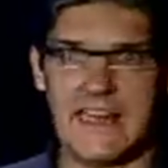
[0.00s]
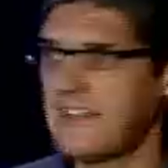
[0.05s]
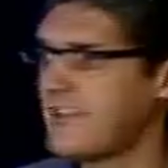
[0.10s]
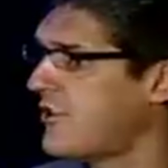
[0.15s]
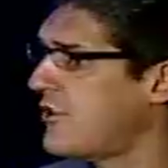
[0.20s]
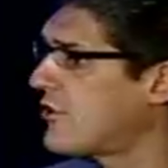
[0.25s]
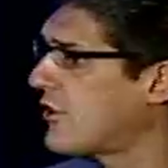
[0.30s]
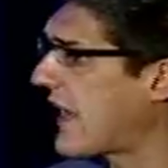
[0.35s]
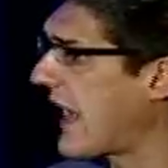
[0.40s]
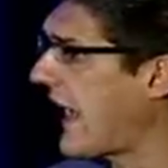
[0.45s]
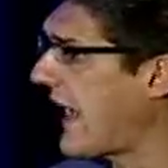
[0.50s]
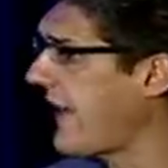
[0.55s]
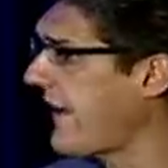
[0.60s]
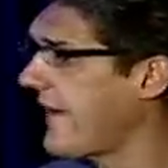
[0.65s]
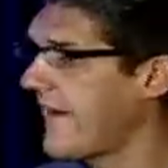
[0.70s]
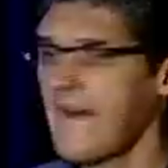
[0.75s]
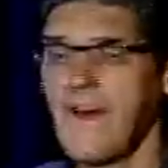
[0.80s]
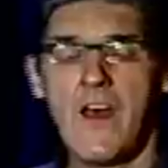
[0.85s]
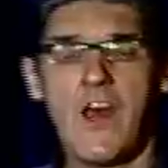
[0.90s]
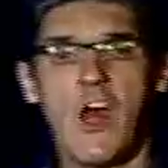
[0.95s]
in the UK,
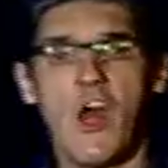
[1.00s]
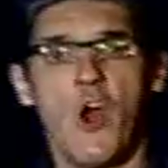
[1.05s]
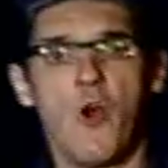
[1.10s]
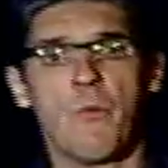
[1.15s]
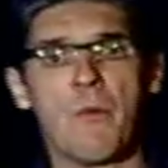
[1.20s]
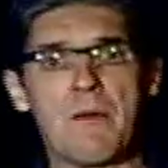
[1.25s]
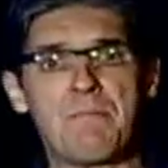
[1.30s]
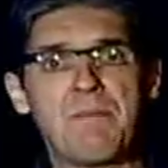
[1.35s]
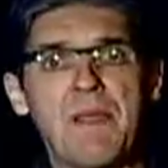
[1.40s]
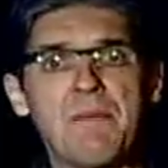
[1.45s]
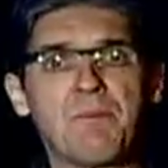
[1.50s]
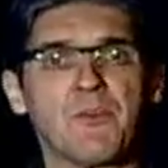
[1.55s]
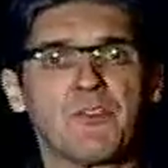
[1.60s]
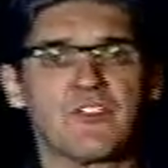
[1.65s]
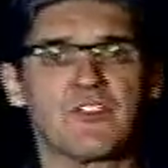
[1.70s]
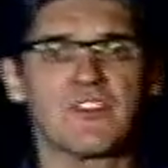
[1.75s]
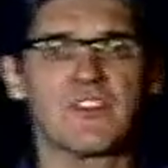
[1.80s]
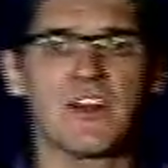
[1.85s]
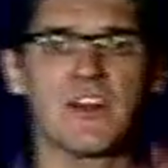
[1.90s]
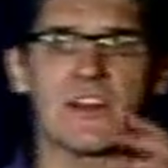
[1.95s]
where people
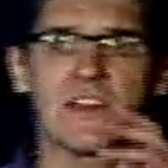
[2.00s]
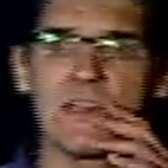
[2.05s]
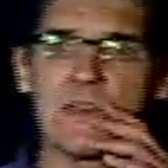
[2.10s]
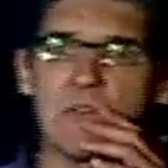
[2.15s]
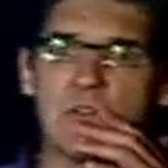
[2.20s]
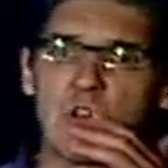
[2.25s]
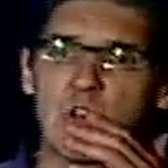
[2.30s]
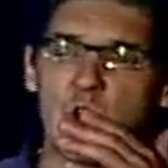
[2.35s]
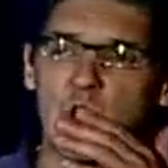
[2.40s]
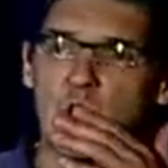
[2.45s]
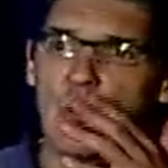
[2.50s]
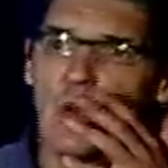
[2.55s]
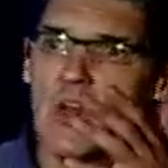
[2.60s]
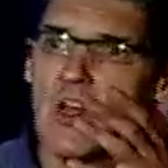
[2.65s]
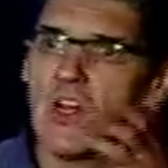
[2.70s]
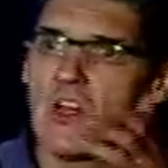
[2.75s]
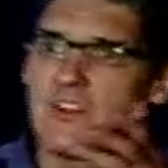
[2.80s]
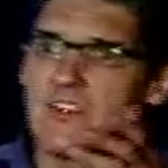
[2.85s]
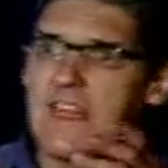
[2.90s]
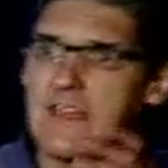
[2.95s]
starting to
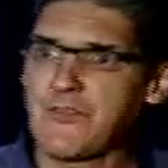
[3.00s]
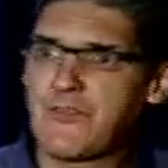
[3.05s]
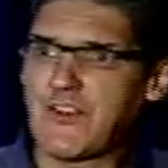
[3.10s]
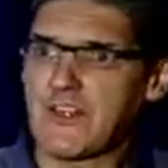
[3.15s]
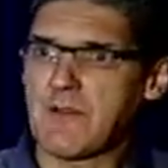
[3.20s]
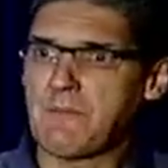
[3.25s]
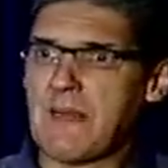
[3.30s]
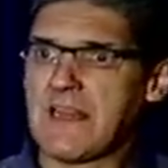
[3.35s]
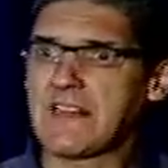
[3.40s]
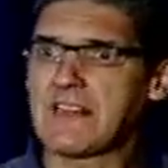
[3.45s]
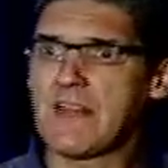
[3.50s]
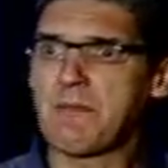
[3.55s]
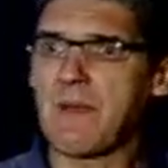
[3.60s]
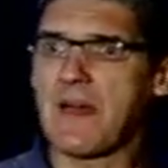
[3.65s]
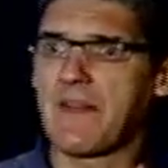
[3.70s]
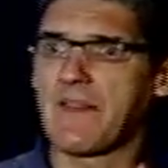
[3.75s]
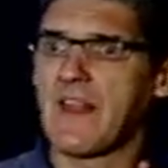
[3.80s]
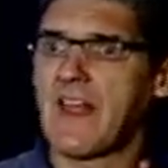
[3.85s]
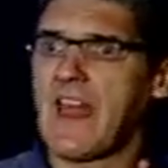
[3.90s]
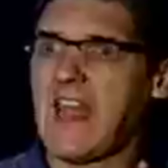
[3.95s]
think fundamentally
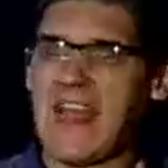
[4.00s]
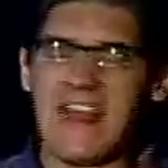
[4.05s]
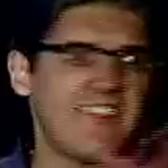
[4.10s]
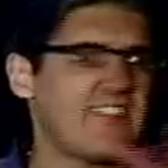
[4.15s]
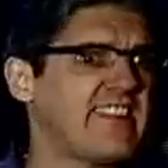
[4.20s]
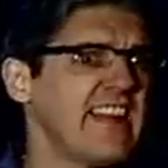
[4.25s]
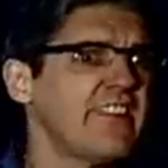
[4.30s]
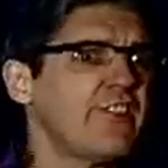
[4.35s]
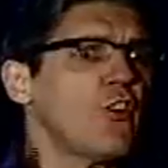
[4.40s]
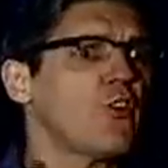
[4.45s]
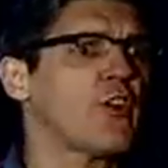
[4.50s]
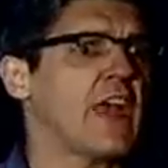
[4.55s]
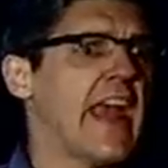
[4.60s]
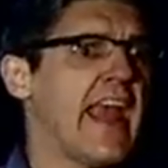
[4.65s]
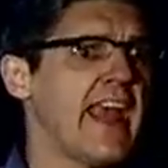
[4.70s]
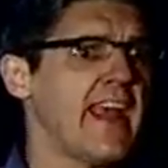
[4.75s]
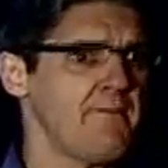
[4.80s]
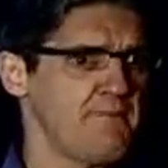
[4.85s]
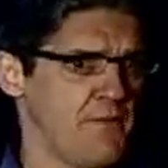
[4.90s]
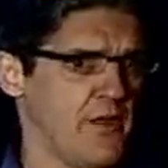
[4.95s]
about, is this
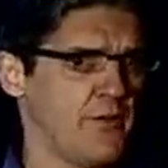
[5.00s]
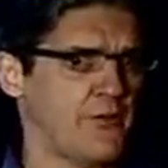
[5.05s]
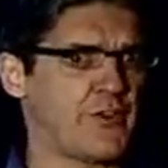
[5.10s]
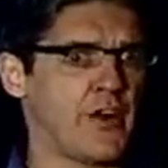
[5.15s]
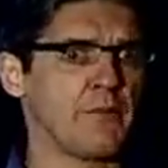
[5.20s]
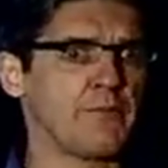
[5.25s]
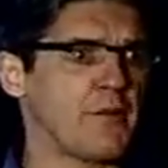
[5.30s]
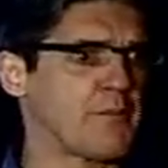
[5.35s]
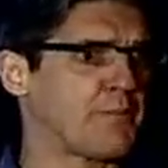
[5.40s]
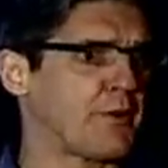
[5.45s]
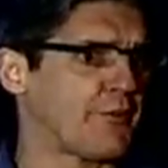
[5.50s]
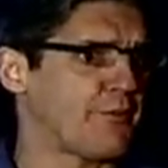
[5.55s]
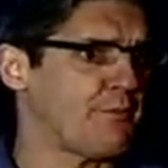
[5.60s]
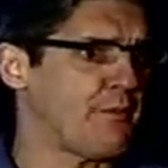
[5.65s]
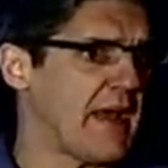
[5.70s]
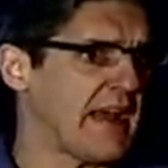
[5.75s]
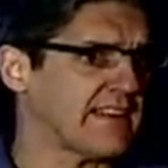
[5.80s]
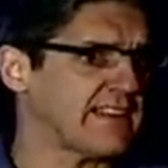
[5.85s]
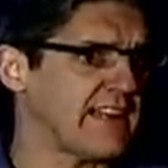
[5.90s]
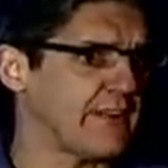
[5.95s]
okay from the
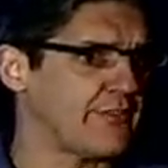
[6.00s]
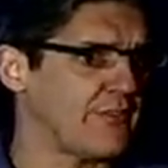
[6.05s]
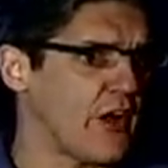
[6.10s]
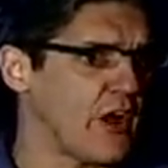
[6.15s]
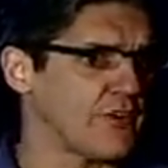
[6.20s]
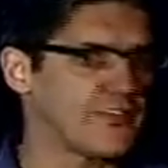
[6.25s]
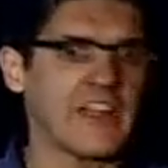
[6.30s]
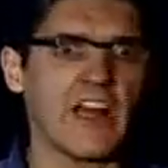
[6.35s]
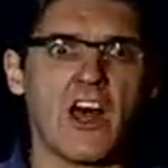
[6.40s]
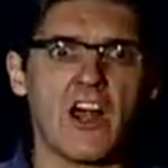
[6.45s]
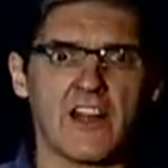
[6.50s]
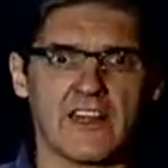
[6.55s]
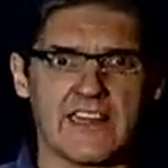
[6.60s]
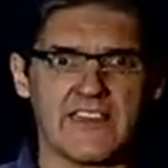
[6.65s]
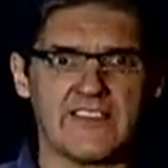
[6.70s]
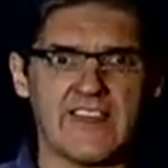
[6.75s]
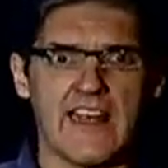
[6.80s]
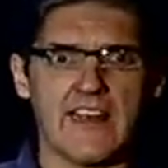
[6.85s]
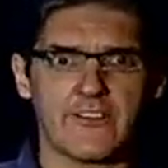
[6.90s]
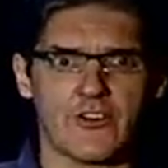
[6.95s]
perspective of the
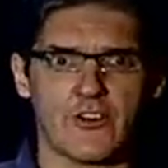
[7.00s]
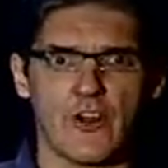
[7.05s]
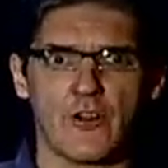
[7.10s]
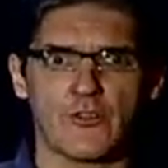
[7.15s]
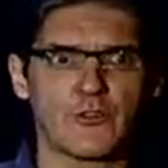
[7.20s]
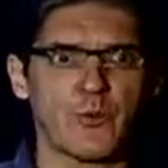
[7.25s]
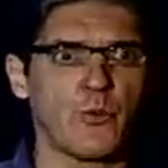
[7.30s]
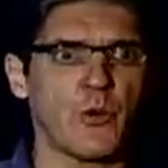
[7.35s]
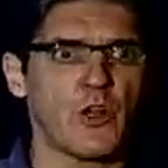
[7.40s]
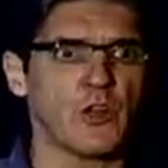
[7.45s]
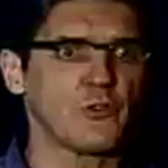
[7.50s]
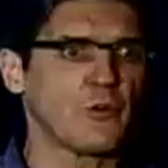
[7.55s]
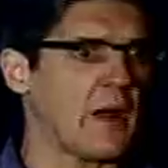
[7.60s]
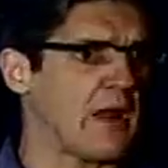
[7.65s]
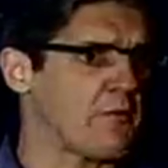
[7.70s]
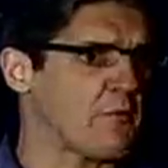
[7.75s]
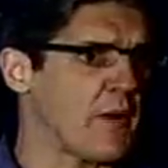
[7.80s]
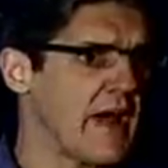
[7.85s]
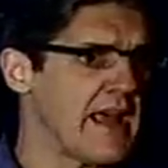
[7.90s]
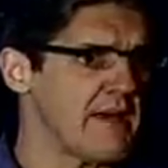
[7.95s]
architecture of the World
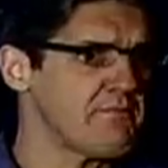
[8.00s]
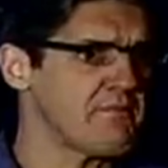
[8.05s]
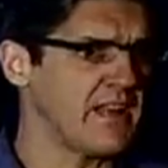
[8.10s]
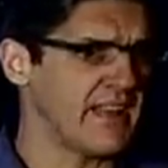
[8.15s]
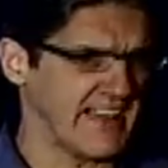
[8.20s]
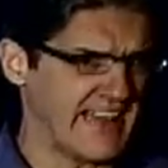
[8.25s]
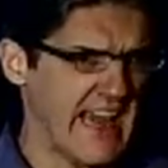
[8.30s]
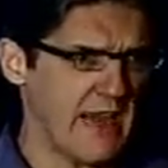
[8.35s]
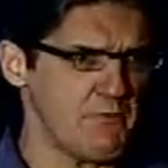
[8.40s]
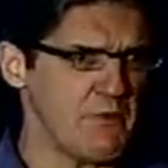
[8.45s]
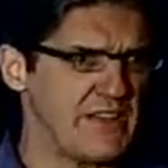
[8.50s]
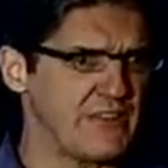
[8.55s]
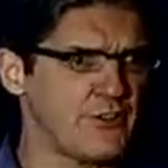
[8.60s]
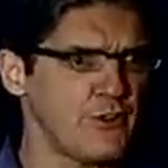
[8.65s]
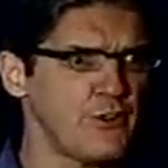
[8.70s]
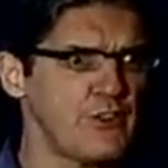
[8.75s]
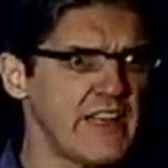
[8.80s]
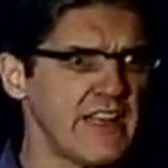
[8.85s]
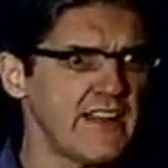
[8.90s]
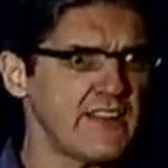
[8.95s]
Wide Web? Can we
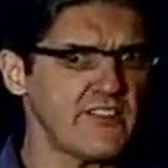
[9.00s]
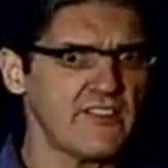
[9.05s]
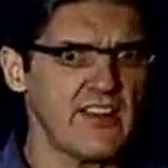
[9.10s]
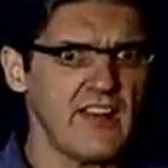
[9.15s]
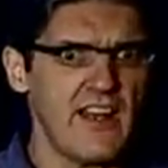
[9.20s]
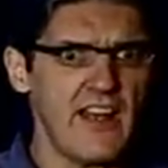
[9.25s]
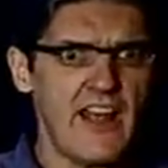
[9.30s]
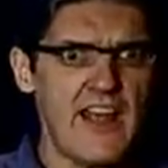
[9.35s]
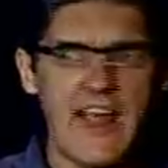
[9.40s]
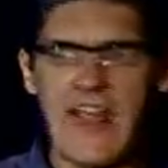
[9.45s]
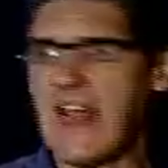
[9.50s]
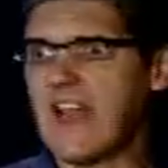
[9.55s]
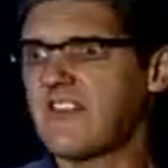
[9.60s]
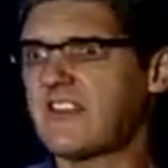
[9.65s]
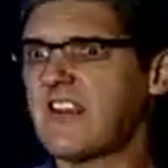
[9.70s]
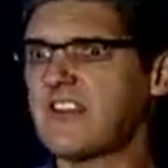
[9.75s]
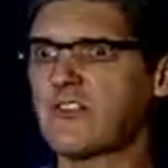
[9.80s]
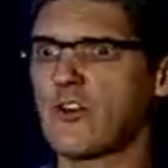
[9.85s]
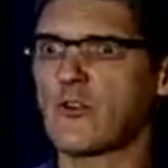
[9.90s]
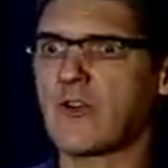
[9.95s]
do this? Is
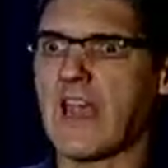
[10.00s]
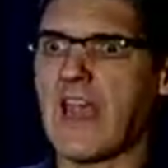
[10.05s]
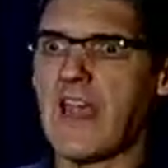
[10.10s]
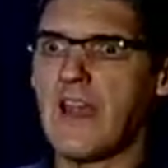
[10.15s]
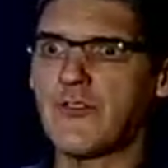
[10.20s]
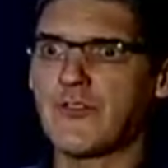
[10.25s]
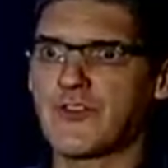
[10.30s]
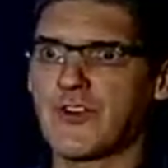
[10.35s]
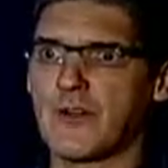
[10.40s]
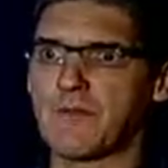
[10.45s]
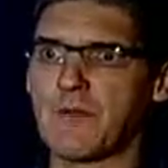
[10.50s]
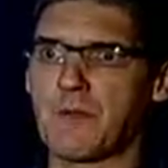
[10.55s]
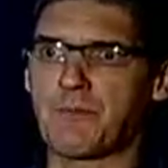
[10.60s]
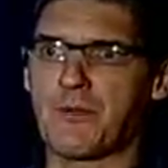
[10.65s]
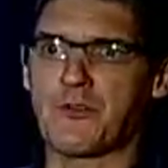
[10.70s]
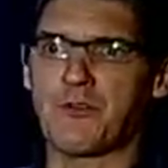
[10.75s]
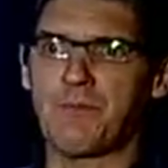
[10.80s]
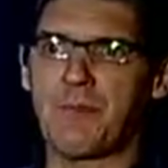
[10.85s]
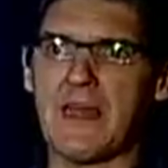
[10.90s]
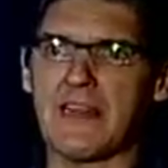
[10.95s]
this okay from the
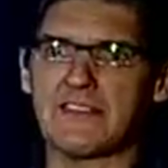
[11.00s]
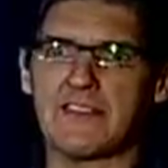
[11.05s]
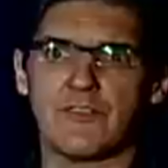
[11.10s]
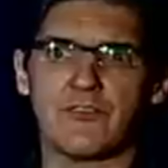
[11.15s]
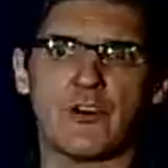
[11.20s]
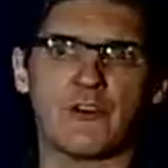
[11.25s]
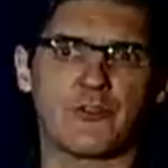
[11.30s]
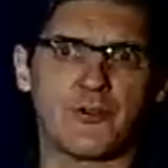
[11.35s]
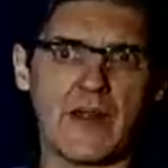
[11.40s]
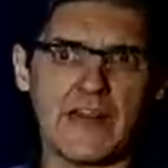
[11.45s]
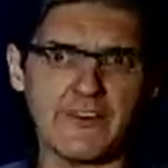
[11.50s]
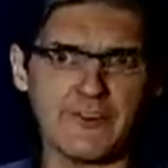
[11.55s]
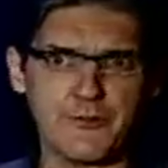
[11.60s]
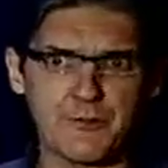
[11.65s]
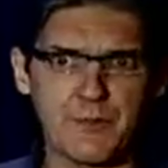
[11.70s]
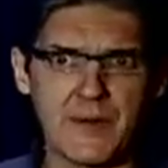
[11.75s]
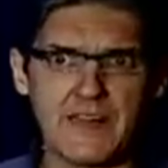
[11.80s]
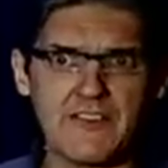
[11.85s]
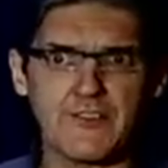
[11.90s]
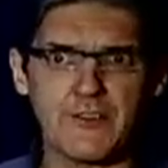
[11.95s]
perspective of
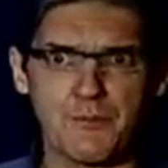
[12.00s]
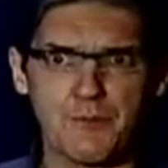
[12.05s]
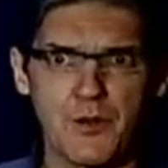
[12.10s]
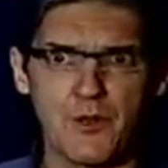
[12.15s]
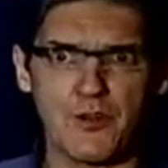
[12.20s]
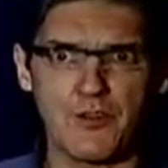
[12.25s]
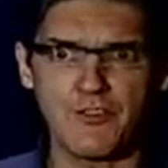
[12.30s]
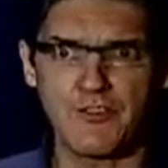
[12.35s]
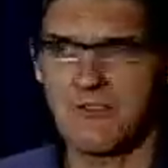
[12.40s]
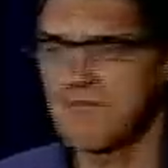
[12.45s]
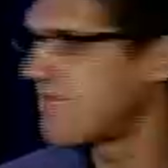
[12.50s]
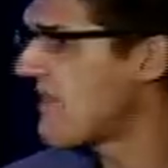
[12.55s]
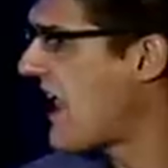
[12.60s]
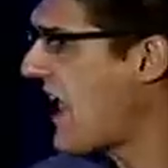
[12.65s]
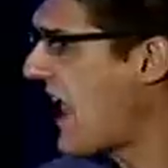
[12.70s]
REST principles?